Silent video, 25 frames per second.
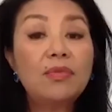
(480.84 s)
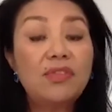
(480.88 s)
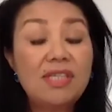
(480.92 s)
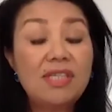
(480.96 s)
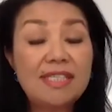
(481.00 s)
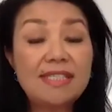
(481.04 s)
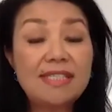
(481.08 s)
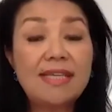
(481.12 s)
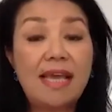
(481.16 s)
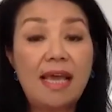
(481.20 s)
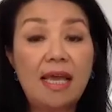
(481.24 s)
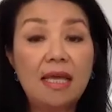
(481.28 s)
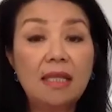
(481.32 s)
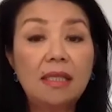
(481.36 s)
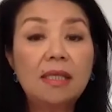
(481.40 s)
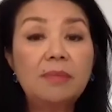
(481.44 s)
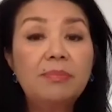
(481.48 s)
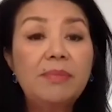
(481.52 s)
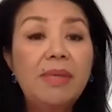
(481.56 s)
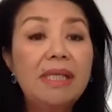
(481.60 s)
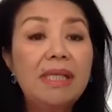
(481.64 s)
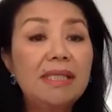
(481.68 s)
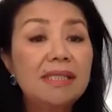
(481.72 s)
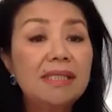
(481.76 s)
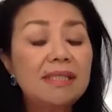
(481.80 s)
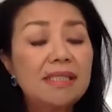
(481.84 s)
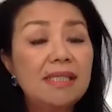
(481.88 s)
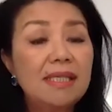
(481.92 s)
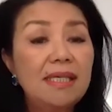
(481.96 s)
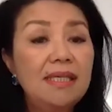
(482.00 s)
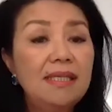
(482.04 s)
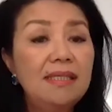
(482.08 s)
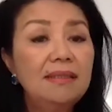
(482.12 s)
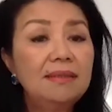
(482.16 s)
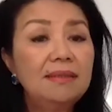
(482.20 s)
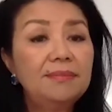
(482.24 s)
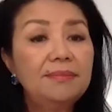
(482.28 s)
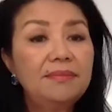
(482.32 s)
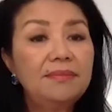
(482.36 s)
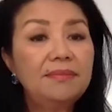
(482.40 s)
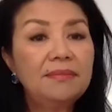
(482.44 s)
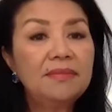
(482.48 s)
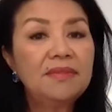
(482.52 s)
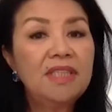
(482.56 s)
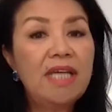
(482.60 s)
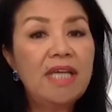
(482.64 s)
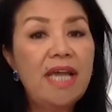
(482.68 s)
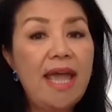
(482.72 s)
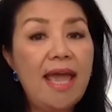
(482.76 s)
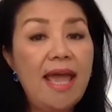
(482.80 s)
the scalability,
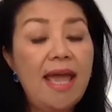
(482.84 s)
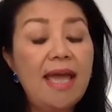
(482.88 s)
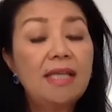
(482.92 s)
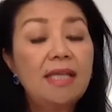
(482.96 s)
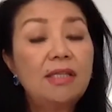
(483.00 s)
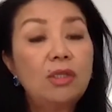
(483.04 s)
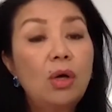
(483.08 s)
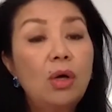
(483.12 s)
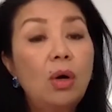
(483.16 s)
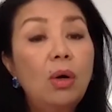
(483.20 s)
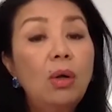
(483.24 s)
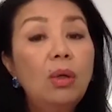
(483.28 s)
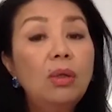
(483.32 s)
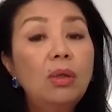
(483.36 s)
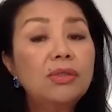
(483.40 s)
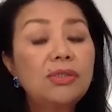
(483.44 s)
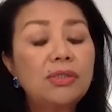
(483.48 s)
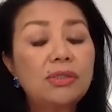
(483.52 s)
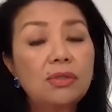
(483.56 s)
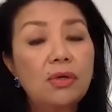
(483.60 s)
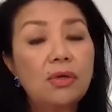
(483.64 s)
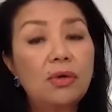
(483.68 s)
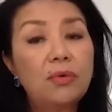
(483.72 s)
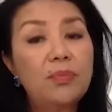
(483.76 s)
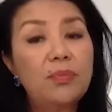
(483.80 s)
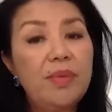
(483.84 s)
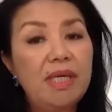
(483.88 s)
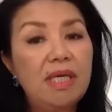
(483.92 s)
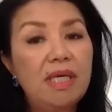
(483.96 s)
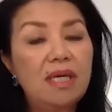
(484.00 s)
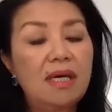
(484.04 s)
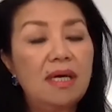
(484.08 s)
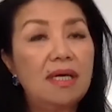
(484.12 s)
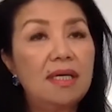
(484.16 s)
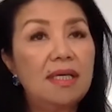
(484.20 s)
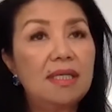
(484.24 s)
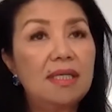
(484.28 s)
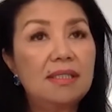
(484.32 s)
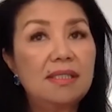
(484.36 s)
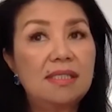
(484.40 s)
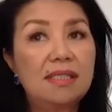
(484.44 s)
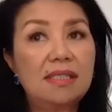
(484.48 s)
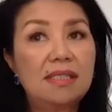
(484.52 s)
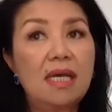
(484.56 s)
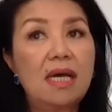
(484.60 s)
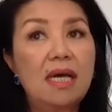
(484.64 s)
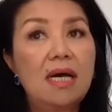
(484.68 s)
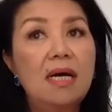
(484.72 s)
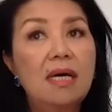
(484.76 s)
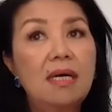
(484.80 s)
and also because
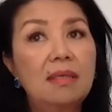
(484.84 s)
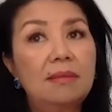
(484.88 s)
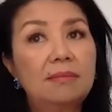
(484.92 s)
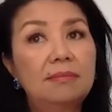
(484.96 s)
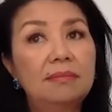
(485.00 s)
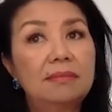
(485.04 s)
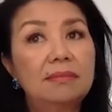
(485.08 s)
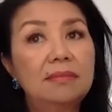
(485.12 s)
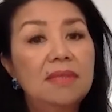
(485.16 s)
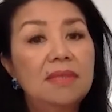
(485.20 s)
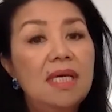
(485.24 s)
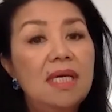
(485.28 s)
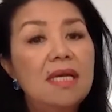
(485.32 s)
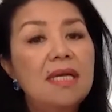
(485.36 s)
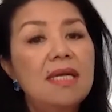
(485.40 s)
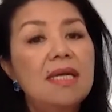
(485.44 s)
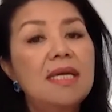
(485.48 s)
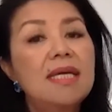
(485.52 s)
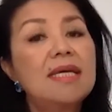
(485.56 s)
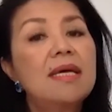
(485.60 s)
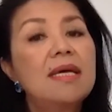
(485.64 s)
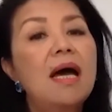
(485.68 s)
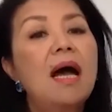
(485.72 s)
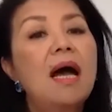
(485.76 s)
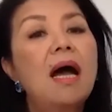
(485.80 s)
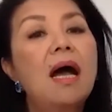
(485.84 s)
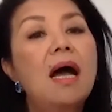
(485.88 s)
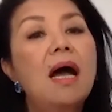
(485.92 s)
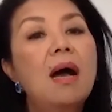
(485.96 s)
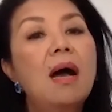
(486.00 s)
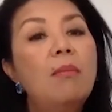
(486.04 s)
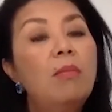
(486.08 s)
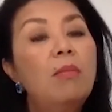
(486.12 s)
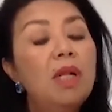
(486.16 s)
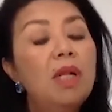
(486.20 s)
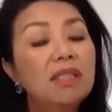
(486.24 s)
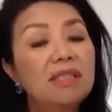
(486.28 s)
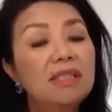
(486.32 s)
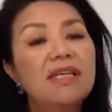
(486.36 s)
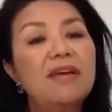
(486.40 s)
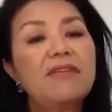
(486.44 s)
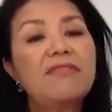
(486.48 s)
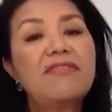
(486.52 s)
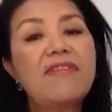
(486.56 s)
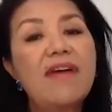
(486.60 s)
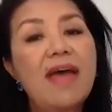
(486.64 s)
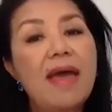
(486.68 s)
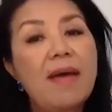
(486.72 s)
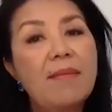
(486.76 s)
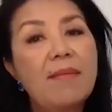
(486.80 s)
um,
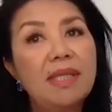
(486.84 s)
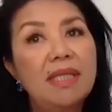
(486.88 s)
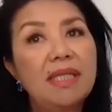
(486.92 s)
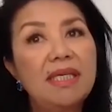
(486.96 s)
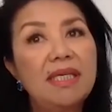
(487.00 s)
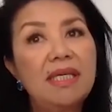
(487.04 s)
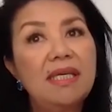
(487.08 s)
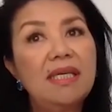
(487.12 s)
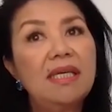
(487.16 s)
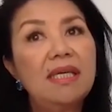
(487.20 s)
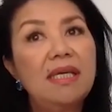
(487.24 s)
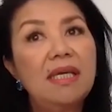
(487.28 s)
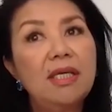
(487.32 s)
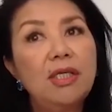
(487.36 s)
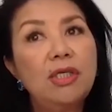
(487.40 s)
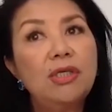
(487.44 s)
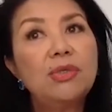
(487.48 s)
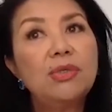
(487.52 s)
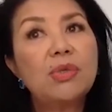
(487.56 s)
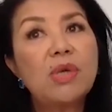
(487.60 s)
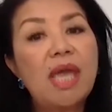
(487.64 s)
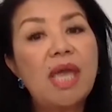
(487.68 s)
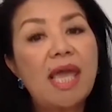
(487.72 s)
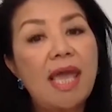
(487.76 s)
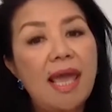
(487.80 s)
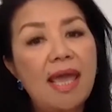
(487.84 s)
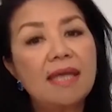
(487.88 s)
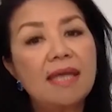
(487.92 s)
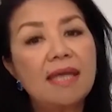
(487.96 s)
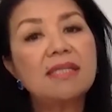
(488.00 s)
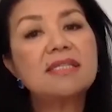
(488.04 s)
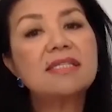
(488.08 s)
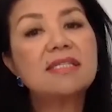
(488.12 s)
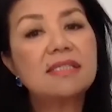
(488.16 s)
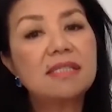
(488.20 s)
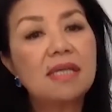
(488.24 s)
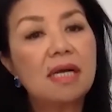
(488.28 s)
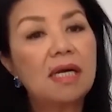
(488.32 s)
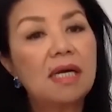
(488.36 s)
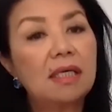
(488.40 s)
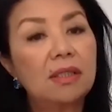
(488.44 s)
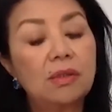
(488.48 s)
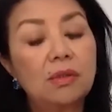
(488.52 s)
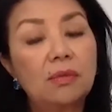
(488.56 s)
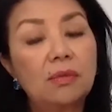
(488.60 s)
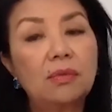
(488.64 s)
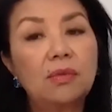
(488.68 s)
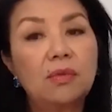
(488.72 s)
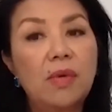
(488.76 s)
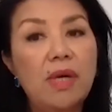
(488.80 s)
multifamily, you can start
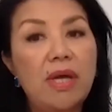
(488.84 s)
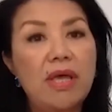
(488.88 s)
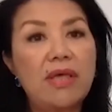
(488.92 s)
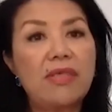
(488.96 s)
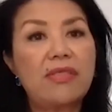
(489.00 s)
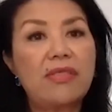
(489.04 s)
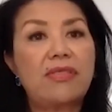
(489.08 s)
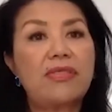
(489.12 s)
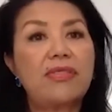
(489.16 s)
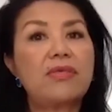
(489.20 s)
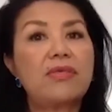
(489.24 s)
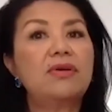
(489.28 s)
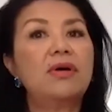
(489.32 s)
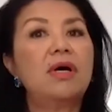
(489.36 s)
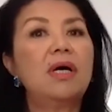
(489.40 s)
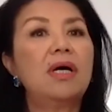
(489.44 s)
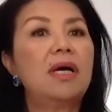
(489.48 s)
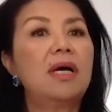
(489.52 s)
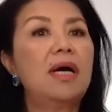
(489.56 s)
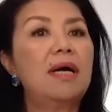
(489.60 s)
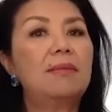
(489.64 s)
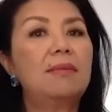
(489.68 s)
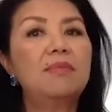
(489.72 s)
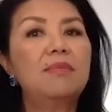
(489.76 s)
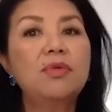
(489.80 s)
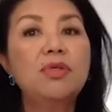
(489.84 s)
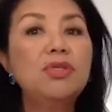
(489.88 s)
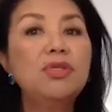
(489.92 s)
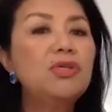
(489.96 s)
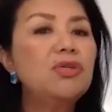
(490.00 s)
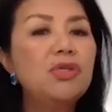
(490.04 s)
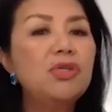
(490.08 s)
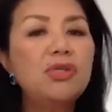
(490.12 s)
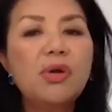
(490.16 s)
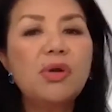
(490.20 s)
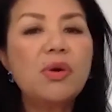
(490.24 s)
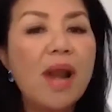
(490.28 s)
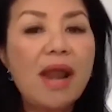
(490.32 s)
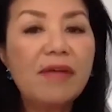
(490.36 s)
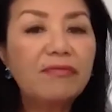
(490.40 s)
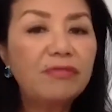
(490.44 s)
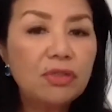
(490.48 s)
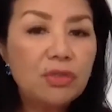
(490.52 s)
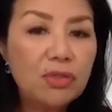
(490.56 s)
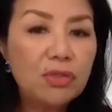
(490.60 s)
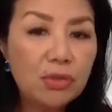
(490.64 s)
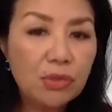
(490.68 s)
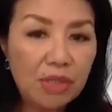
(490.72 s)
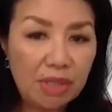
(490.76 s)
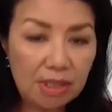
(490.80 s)
with um, you, you, don't have to
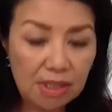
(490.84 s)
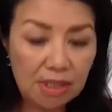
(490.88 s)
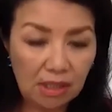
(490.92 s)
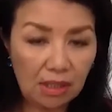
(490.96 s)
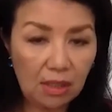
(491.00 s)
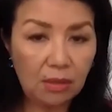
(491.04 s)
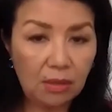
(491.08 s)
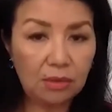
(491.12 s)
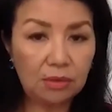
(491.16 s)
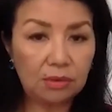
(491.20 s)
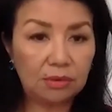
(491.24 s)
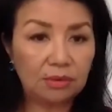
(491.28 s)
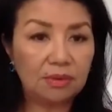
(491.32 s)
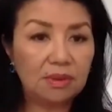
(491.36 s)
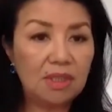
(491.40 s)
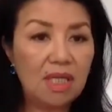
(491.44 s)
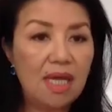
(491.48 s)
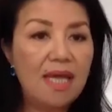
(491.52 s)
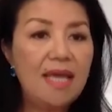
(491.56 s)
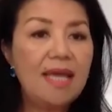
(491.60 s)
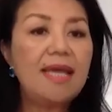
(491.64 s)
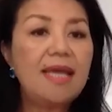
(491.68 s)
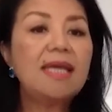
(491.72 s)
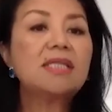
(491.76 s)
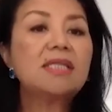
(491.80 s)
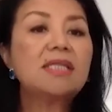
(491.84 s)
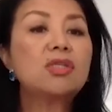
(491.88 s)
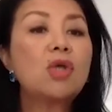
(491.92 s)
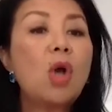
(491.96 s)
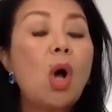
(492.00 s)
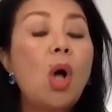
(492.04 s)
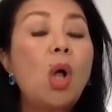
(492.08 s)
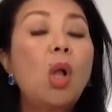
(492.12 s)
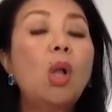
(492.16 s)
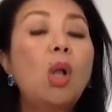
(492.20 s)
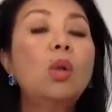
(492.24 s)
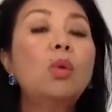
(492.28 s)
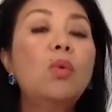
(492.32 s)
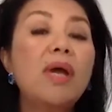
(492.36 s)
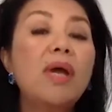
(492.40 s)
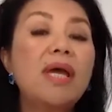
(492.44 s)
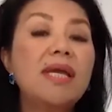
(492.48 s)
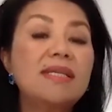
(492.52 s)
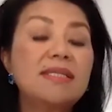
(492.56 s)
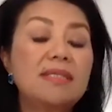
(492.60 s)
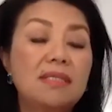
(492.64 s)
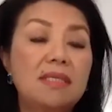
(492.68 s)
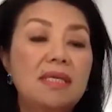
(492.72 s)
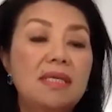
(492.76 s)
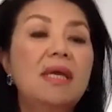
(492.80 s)
do it alone. It's
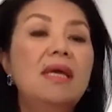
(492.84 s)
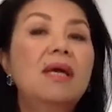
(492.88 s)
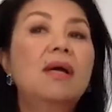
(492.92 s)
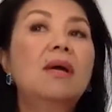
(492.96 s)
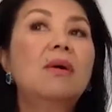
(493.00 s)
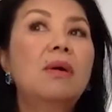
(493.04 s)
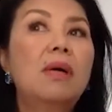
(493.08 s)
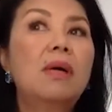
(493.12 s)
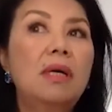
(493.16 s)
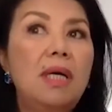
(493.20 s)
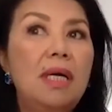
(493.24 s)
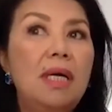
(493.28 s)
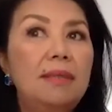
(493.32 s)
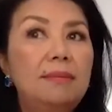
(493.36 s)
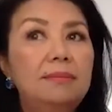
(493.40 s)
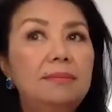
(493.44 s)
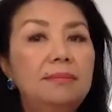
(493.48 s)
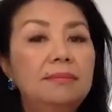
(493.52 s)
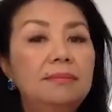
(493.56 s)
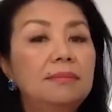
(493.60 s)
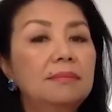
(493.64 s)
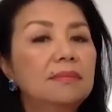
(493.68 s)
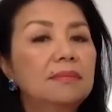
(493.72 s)
always um,